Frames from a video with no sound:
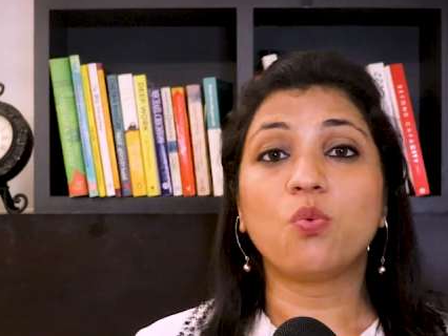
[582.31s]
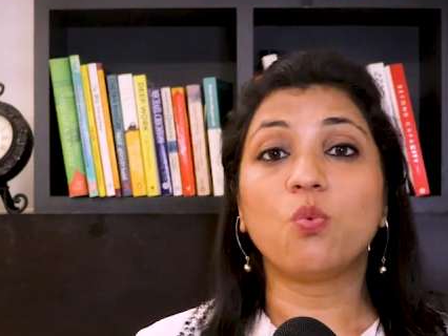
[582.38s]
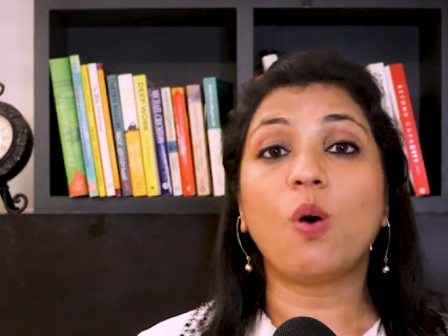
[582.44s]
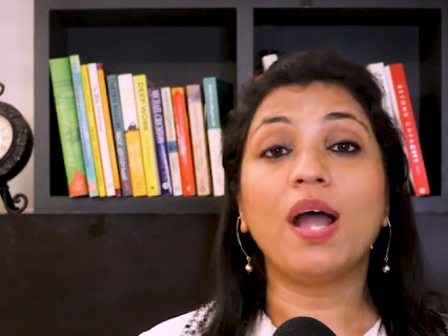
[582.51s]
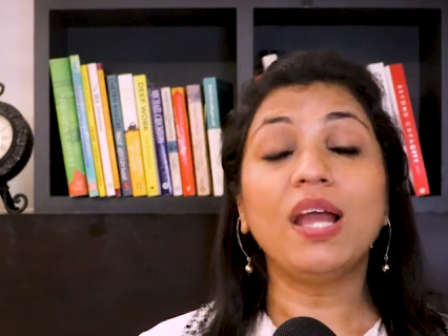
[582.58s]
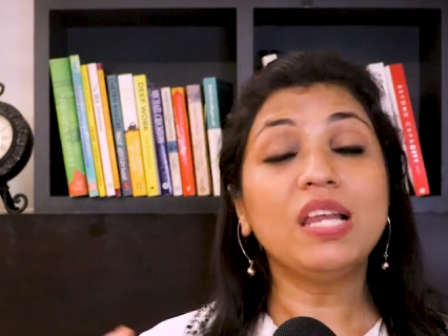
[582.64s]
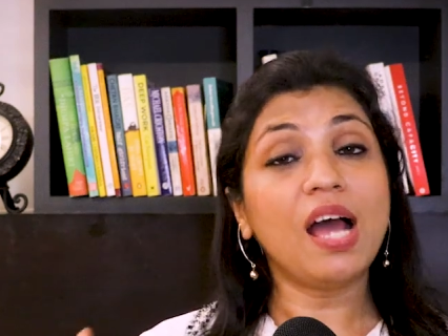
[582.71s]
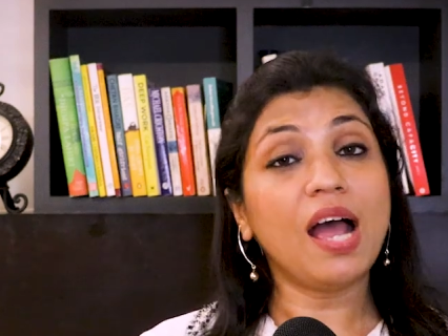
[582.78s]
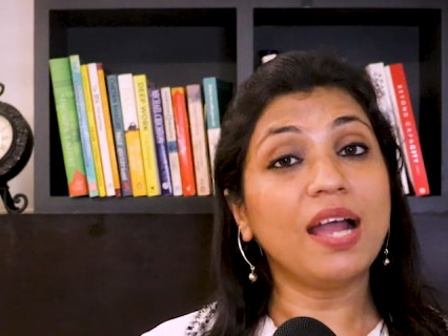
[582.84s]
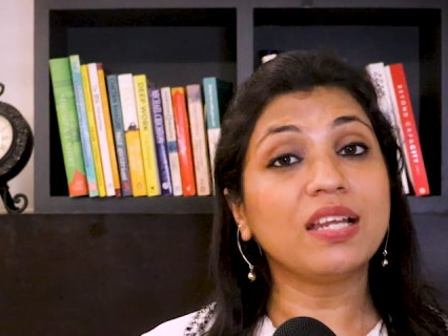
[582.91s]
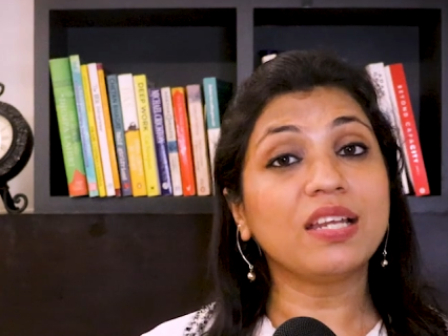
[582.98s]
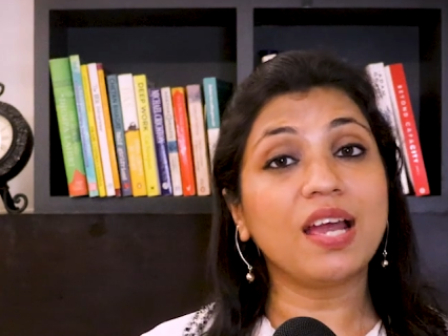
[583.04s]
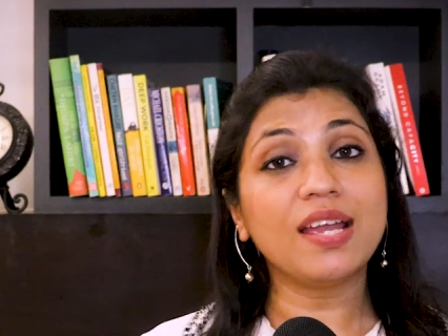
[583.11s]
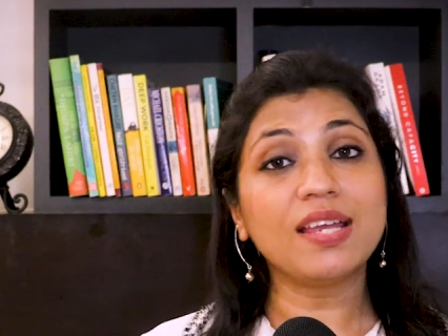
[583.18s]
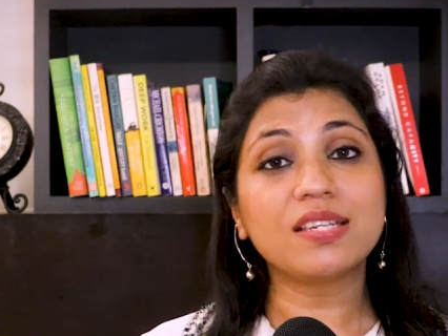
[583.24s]
while
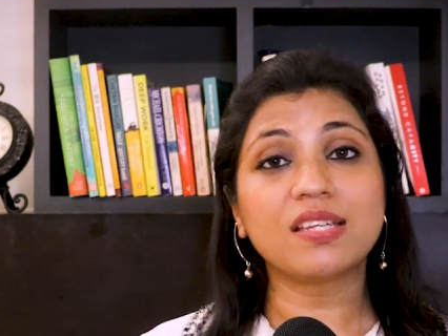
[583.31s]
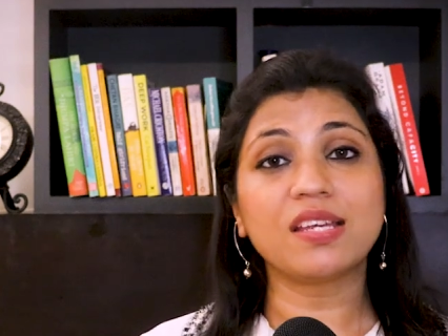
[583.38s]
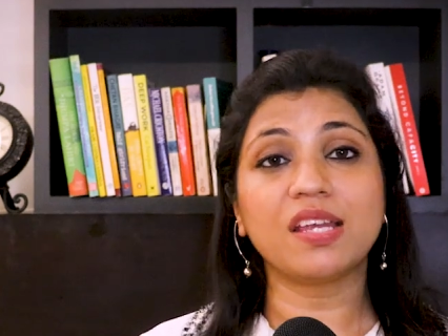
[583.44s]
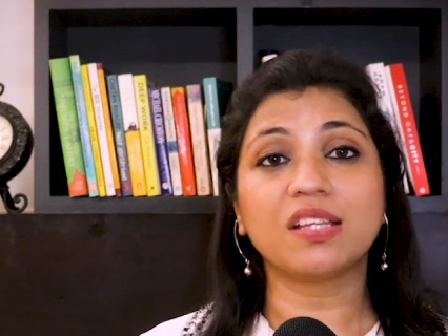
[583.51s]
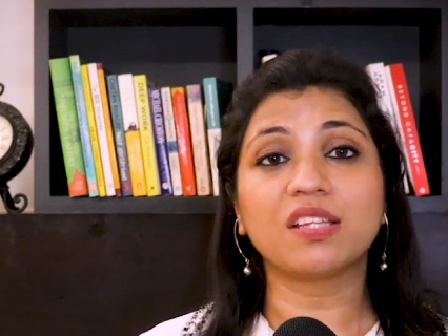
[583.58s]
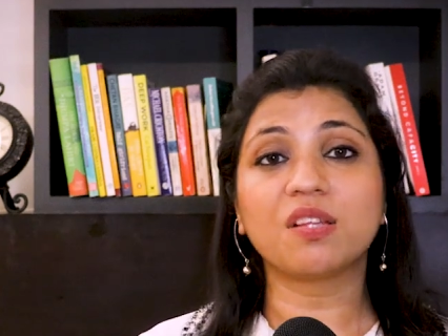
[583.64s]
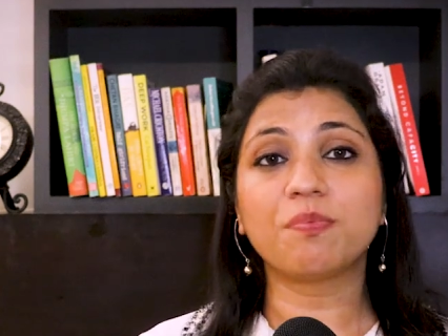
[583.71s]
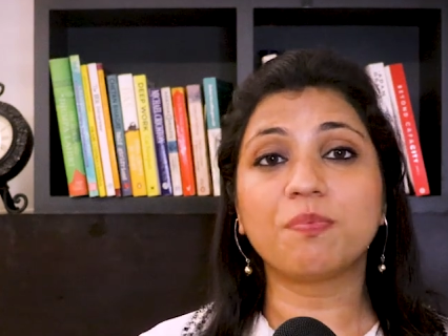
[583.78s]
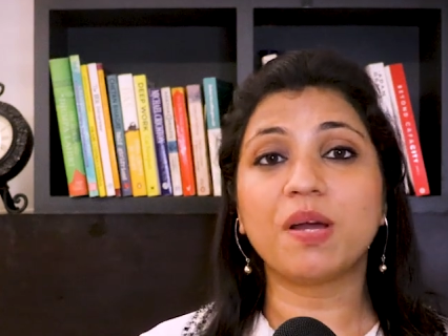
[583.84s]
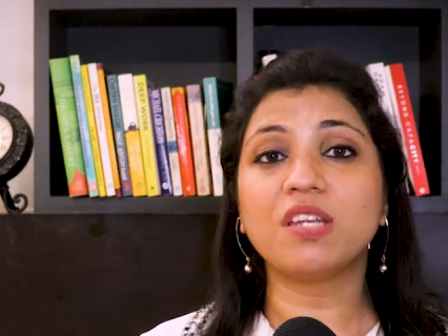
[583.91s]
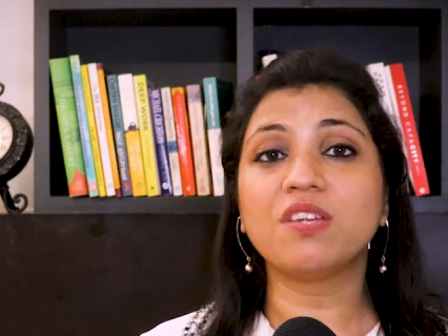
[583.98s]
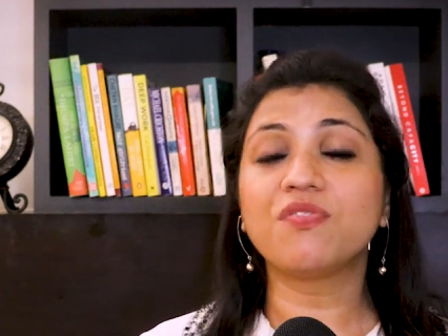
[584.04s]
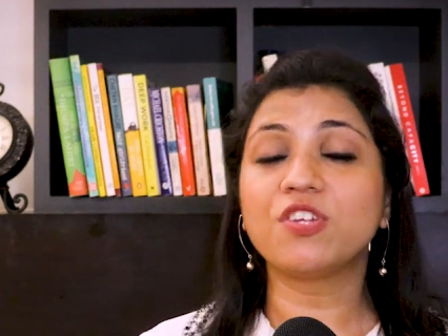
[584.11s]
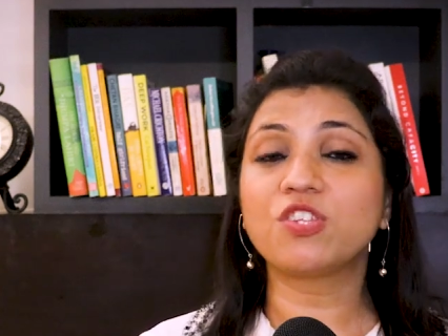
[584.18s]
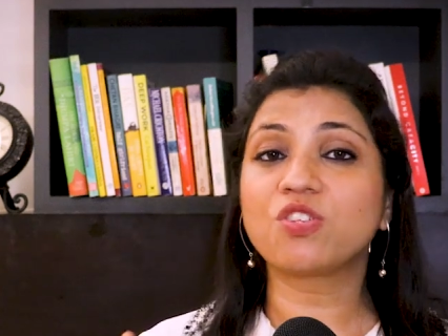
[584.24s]
highlighting the
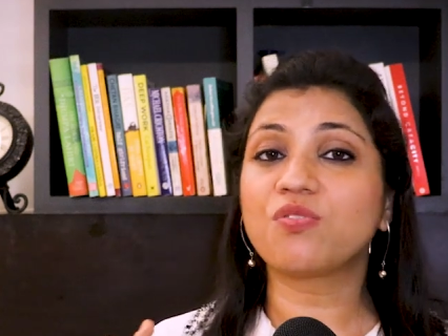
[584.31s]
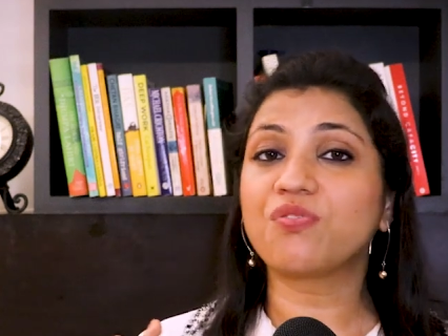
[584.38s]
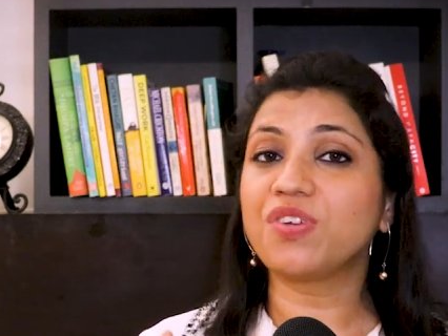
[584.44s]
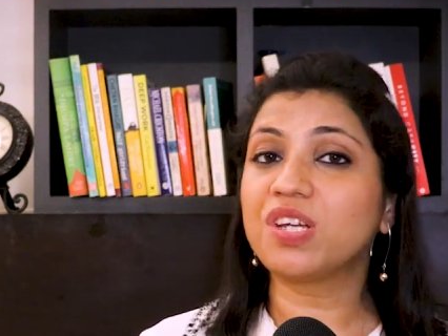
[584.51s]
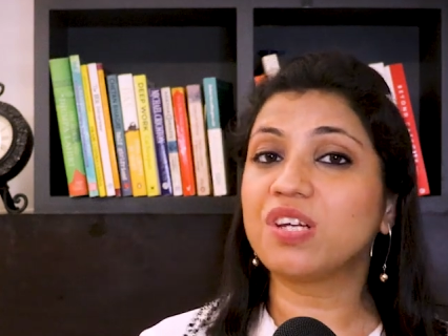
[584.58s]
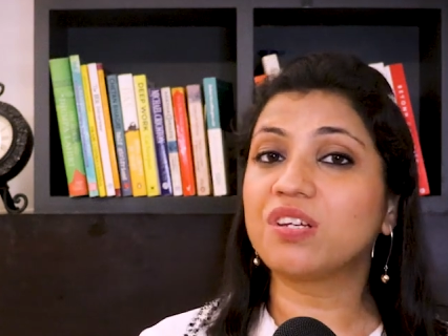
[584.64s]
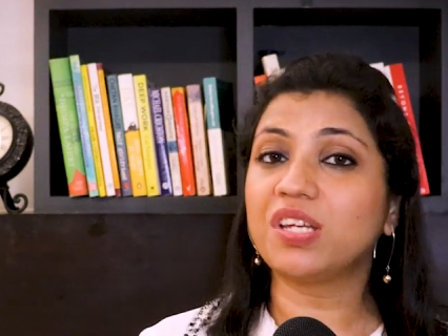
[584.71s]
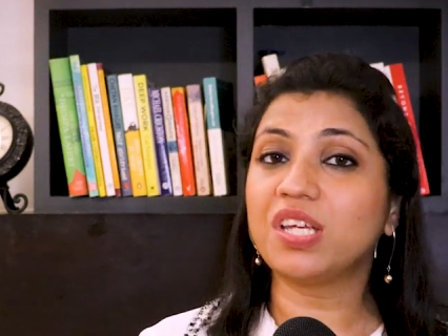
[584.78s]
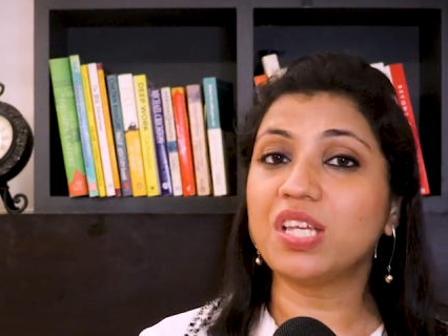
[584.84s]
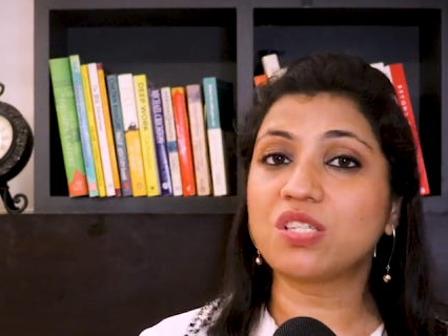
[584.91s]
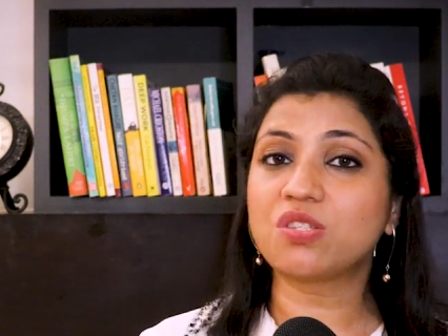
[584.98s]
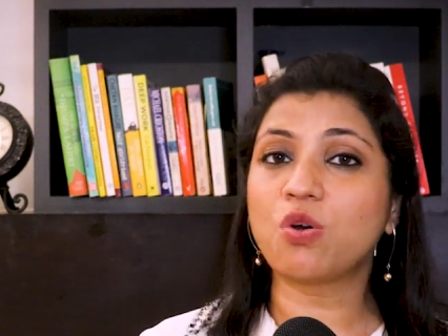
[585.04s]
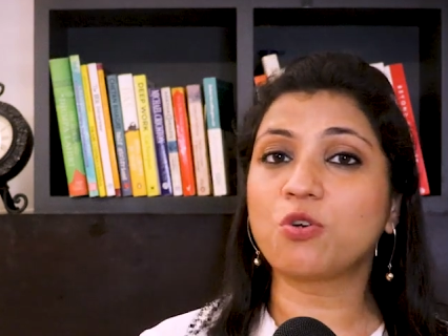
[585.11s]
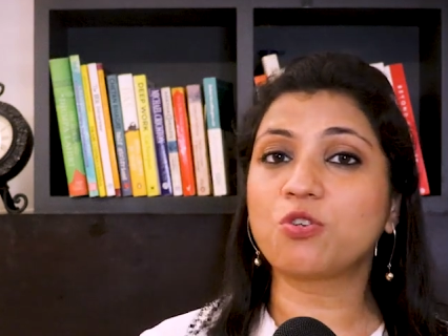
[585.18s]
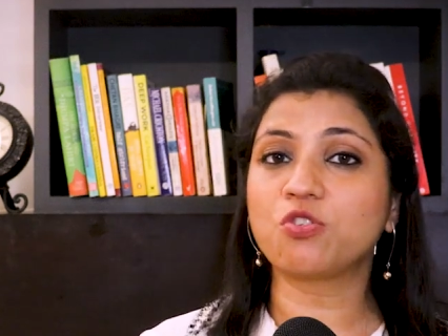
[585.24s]
benefits of
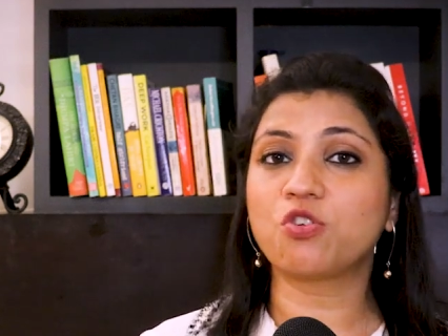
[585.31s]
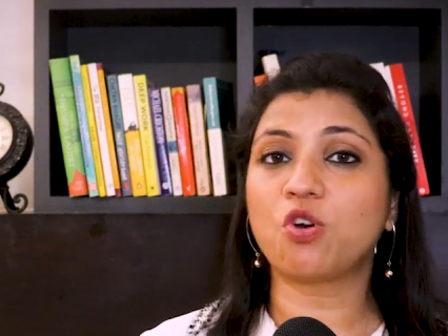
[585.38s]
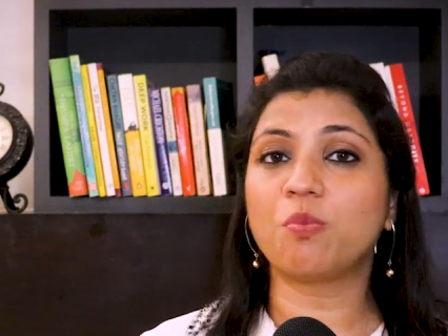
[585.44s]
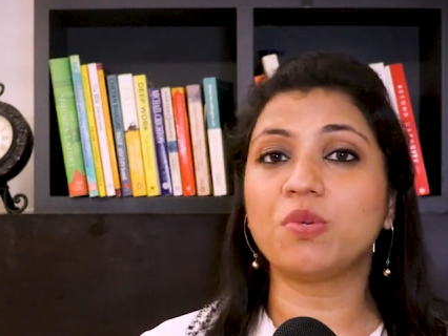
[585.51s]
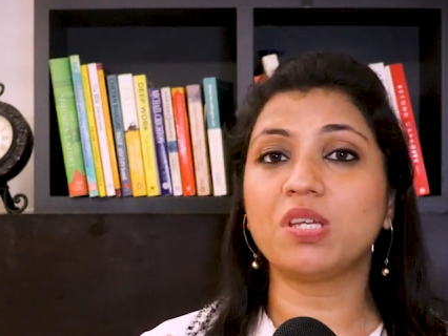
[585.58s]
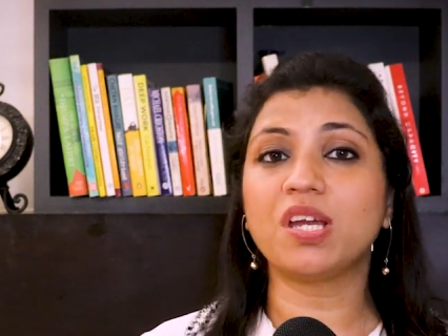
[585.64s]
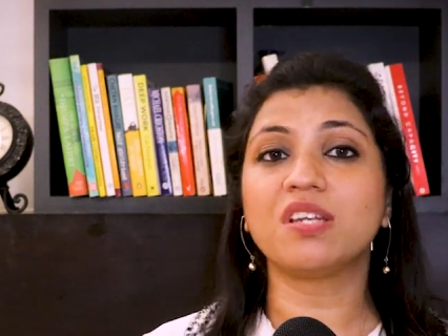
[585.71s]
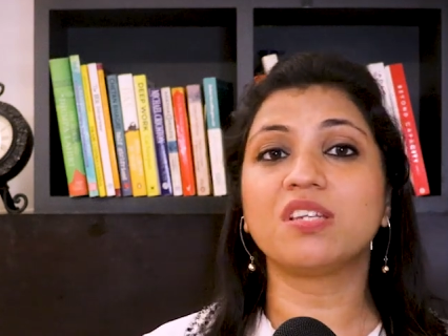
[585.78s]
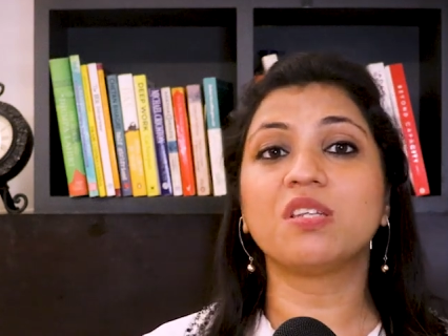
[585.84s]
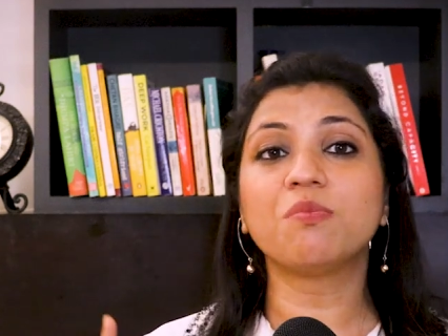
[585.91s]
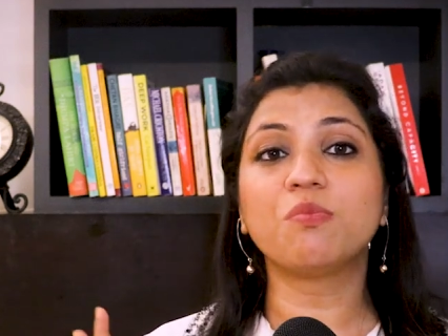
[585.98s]
increased autonomy and